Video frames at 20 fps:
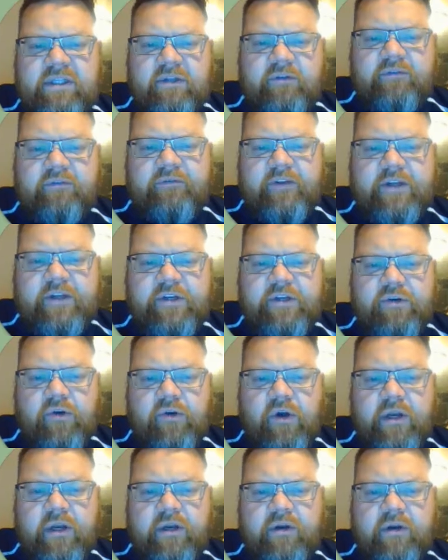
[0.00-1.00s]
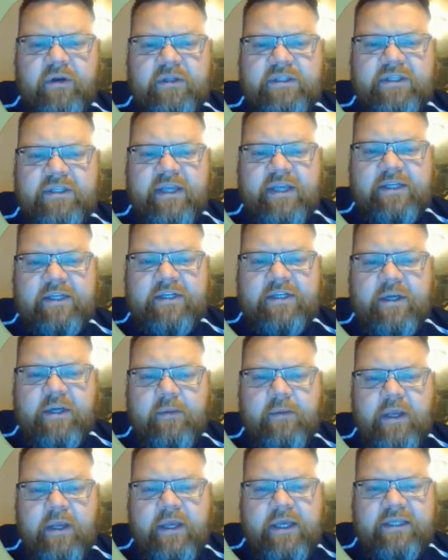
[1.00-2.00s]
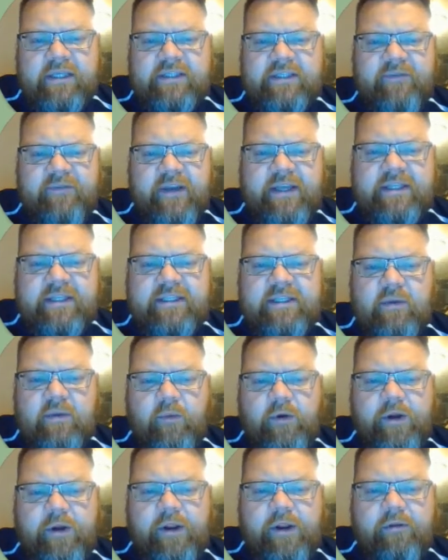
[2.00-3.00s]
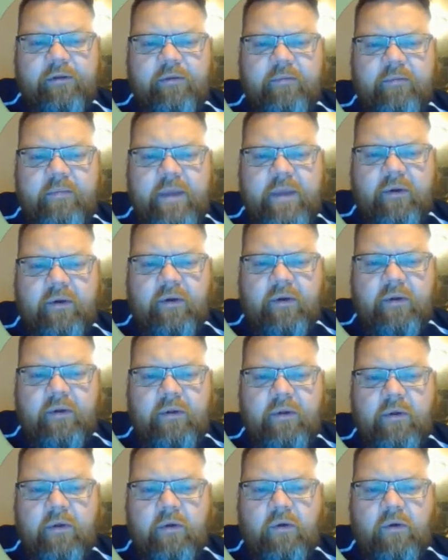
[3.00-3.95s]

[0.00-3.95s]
little feature on SketchUp is if I get somewhere near the middle.